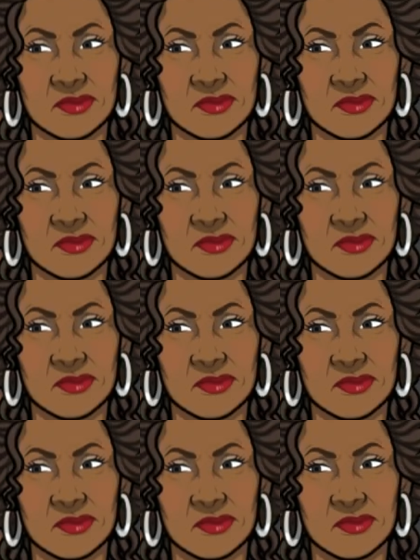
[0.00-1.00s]

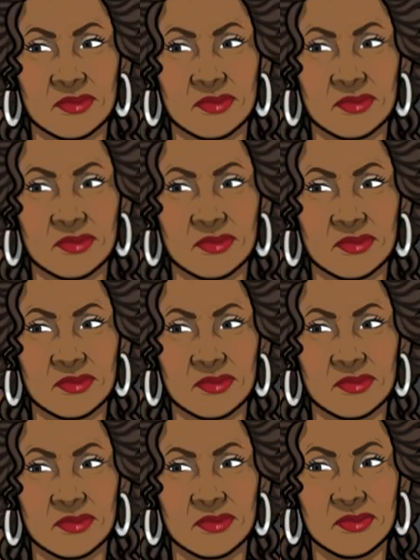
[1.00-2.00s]

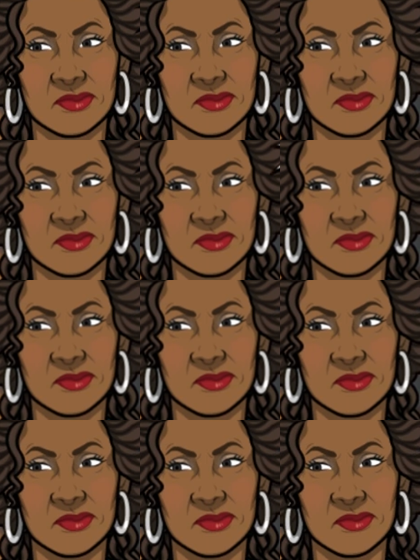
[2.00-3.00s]

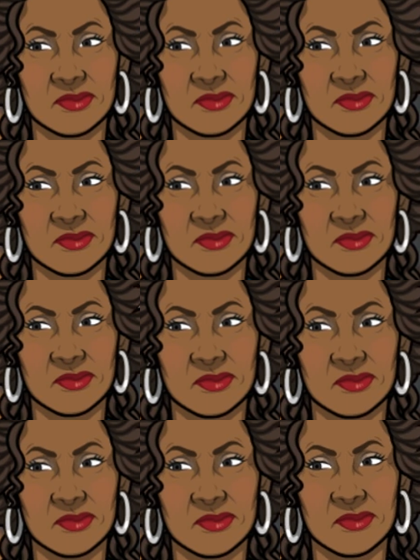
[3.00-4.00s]
The person shown says nothing.